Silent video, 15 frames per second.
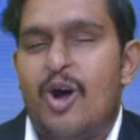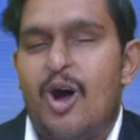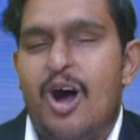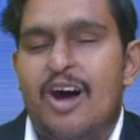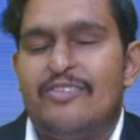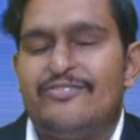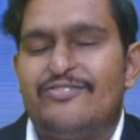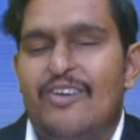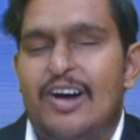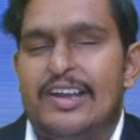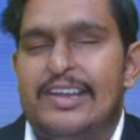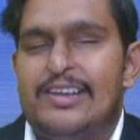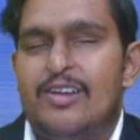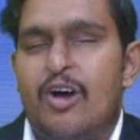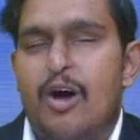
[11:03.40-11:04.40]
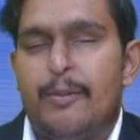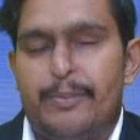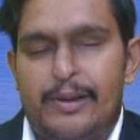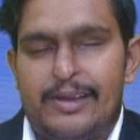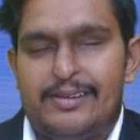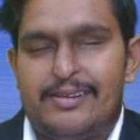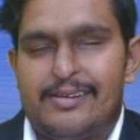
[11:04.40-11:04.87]
of foreign
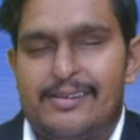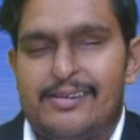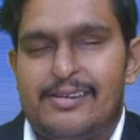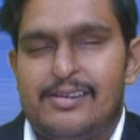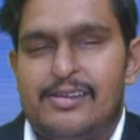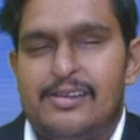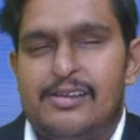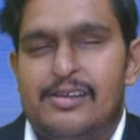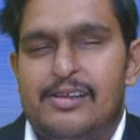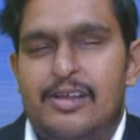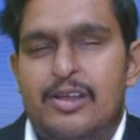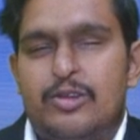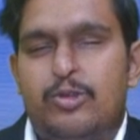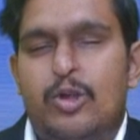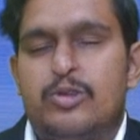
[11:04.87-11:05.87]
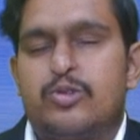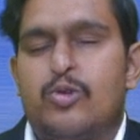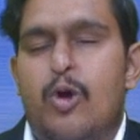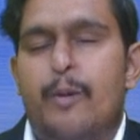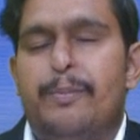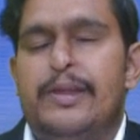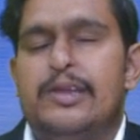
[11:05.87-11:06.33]
operations. So
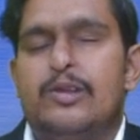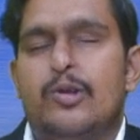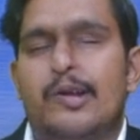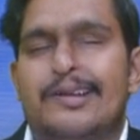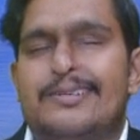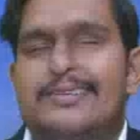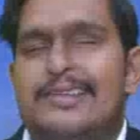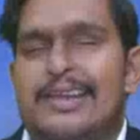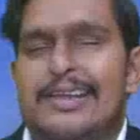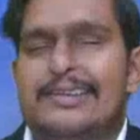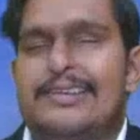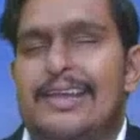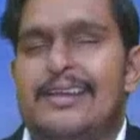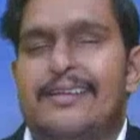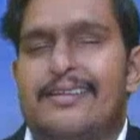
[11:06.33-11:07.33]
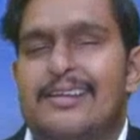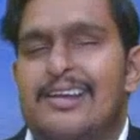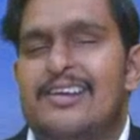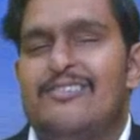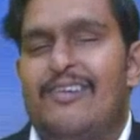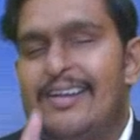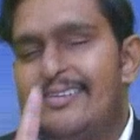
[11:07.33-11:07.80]
scope includes three things.
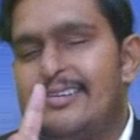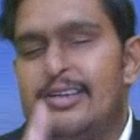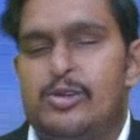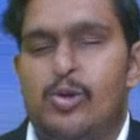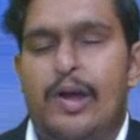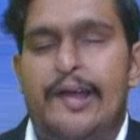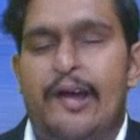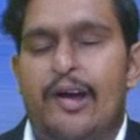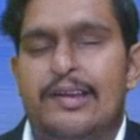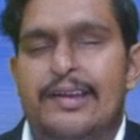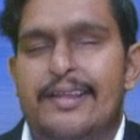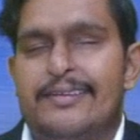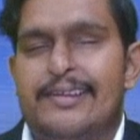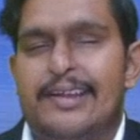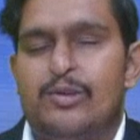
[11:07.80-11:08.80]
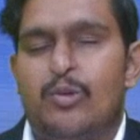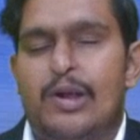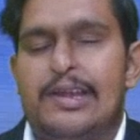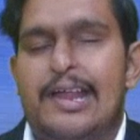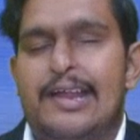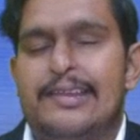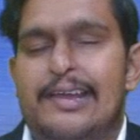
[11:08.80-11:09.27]
First two I already said.
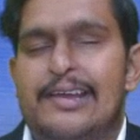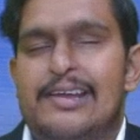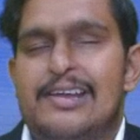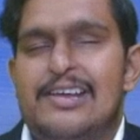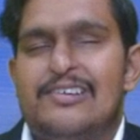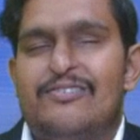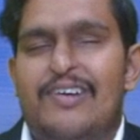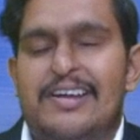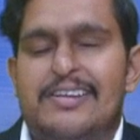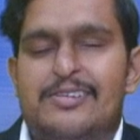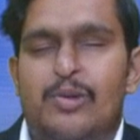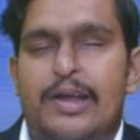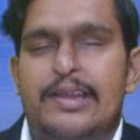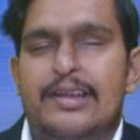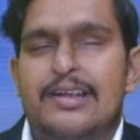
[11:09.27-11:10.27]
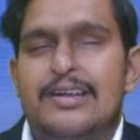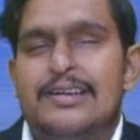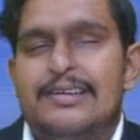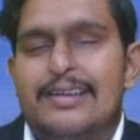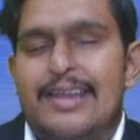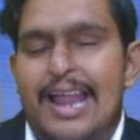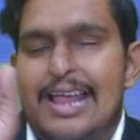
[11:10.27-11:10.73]
What are they? First one,
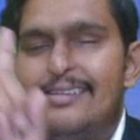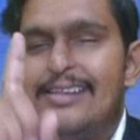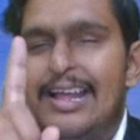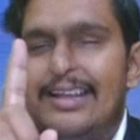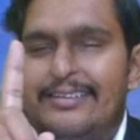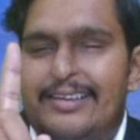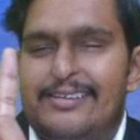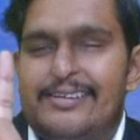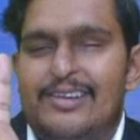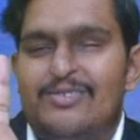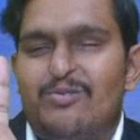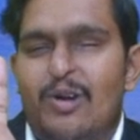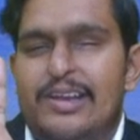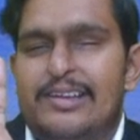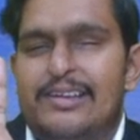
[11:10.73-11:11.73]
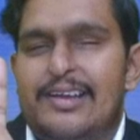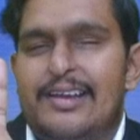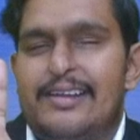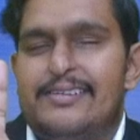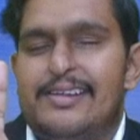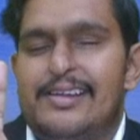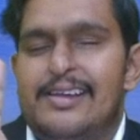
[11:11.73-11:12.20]
transactions in foreign
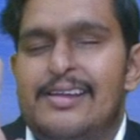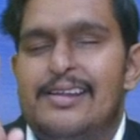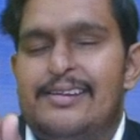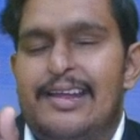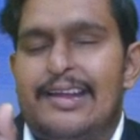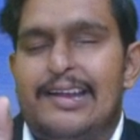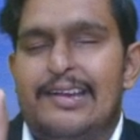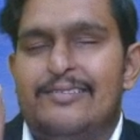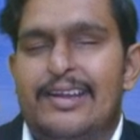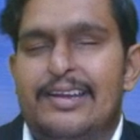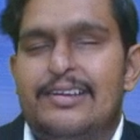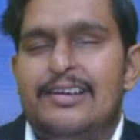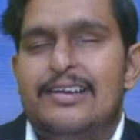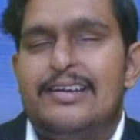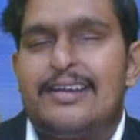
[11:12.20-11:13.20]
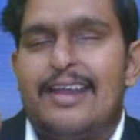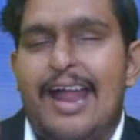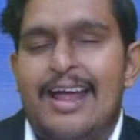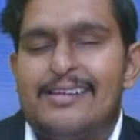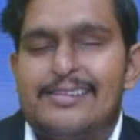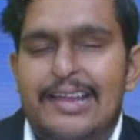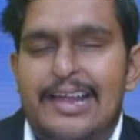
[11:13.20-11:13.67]
currency. Second one,
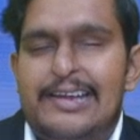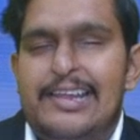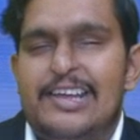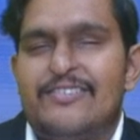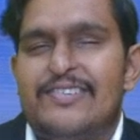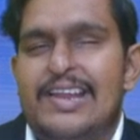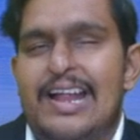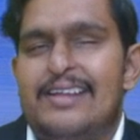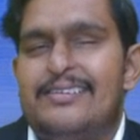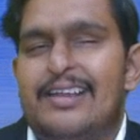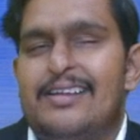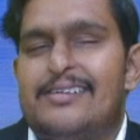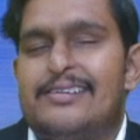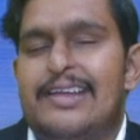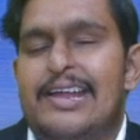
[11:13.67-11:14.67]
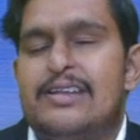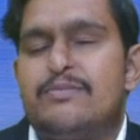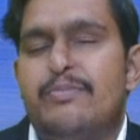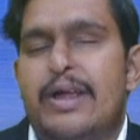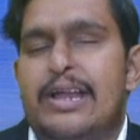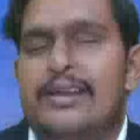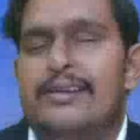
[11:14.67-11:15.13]
translating financial
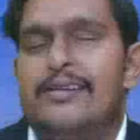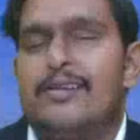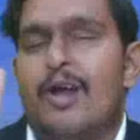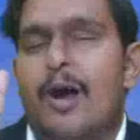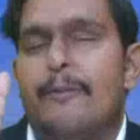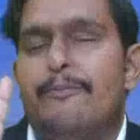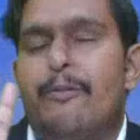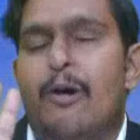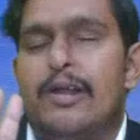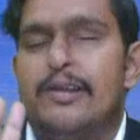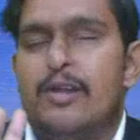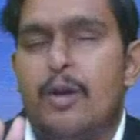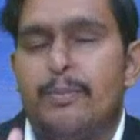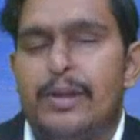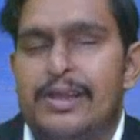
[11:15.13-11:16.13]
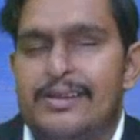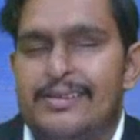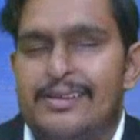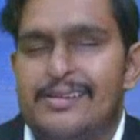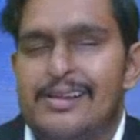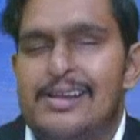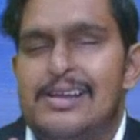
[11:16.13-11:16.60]
statements of foreign
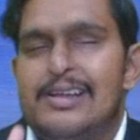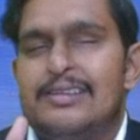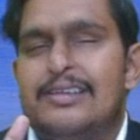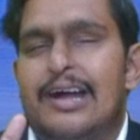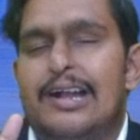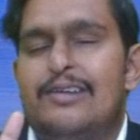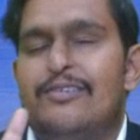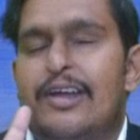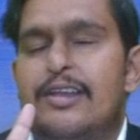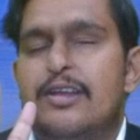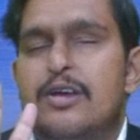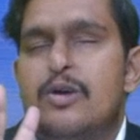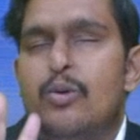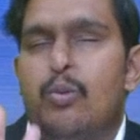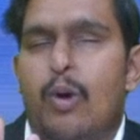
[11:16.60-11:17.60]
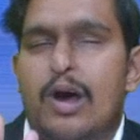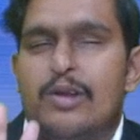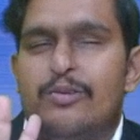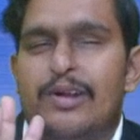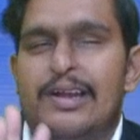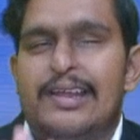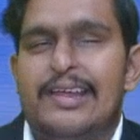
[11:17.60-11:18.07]
operations. Third one,
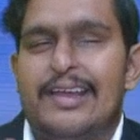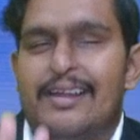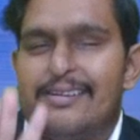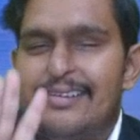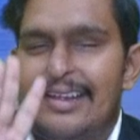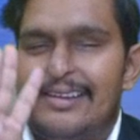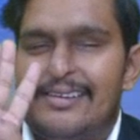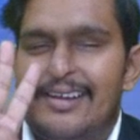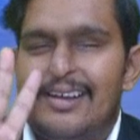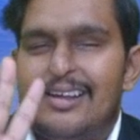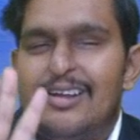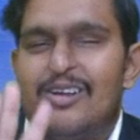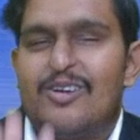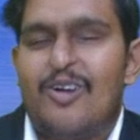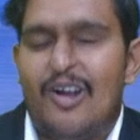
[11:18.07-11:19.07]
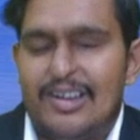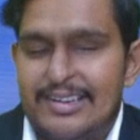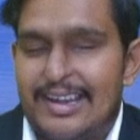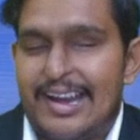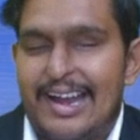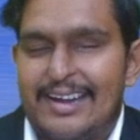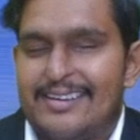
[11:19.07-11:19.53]
forward exchange
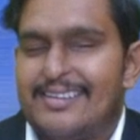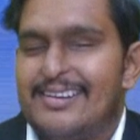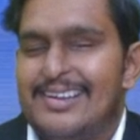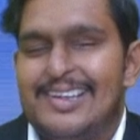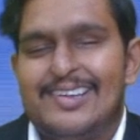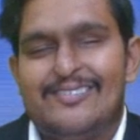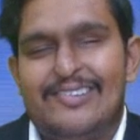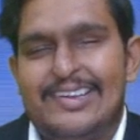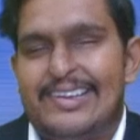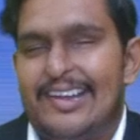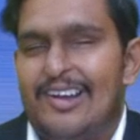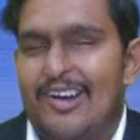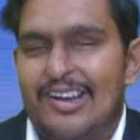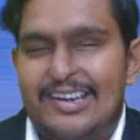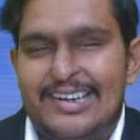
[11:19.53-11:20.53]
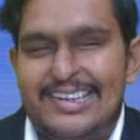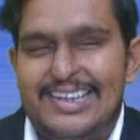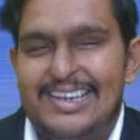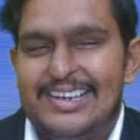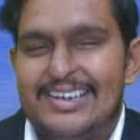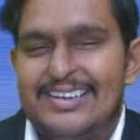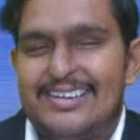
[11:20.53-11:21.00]
contracts, which I
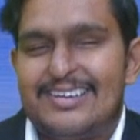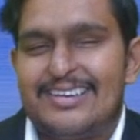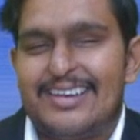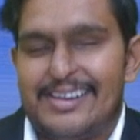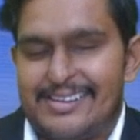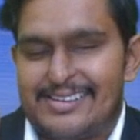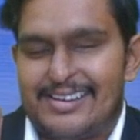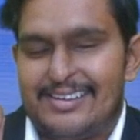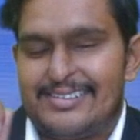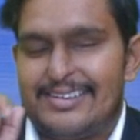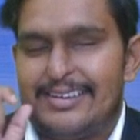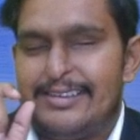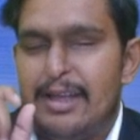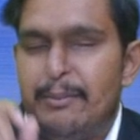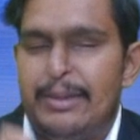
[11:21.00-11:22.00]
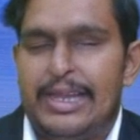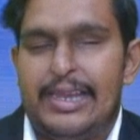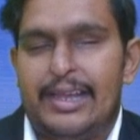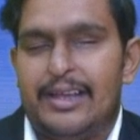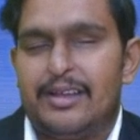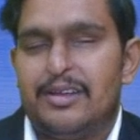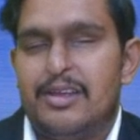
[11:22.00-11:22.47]
already discussed the
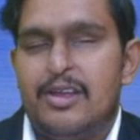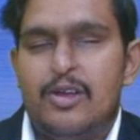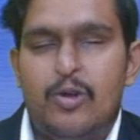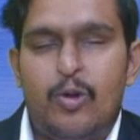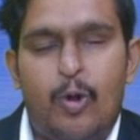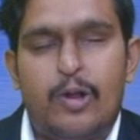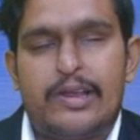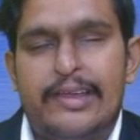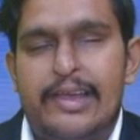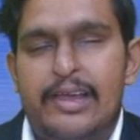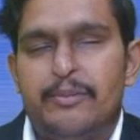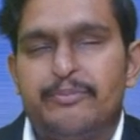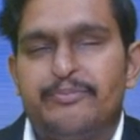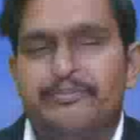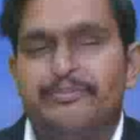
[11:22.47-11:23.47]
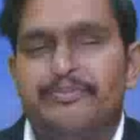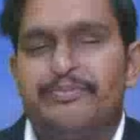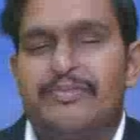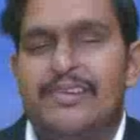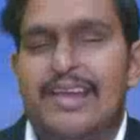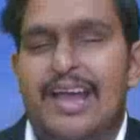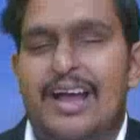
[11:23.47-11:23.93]
meaning. Okay.
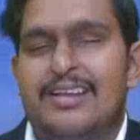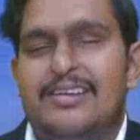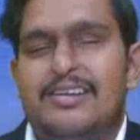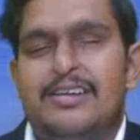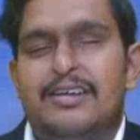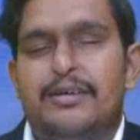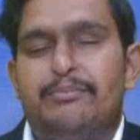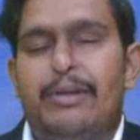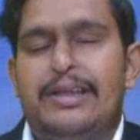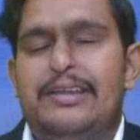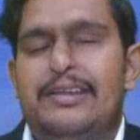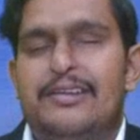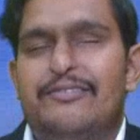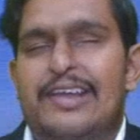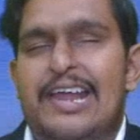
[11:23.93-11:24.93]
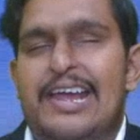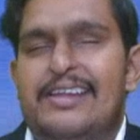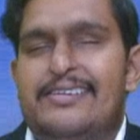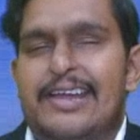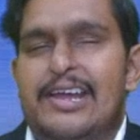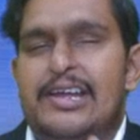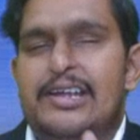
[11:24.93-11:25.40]
Yeah. But when I
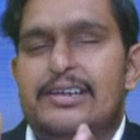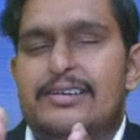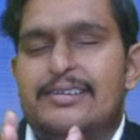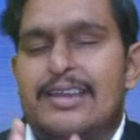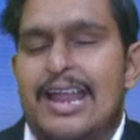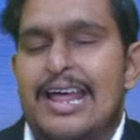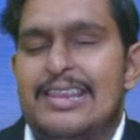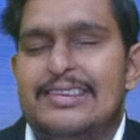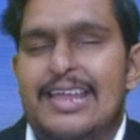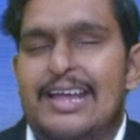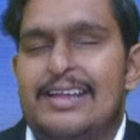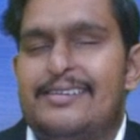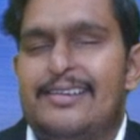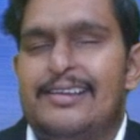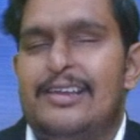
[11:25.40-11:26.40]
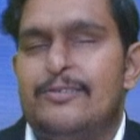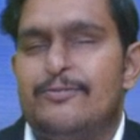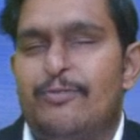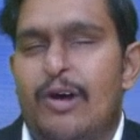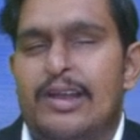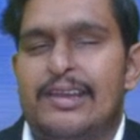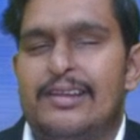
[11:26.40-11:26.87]
say transaction in
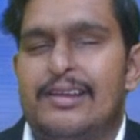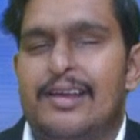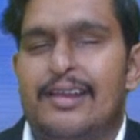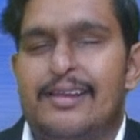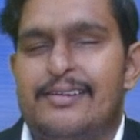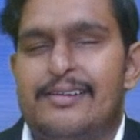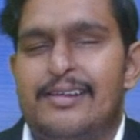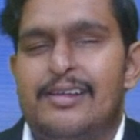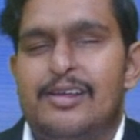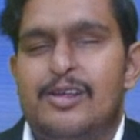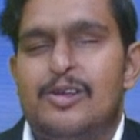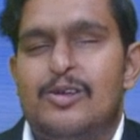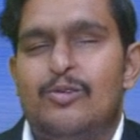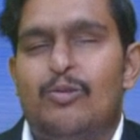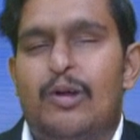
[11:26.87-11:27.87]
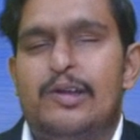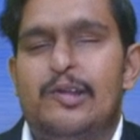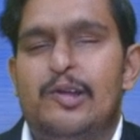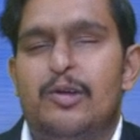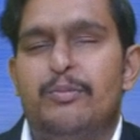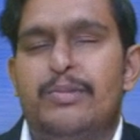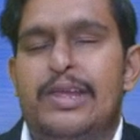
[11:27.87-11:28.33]
foreign currency, what do
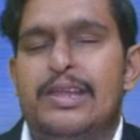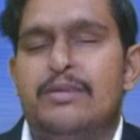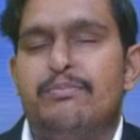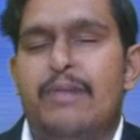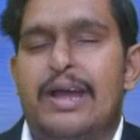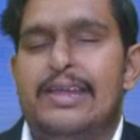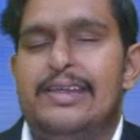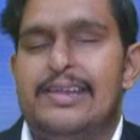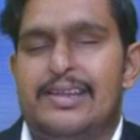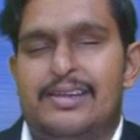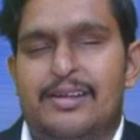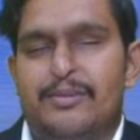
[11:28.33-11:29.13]
you mean by it?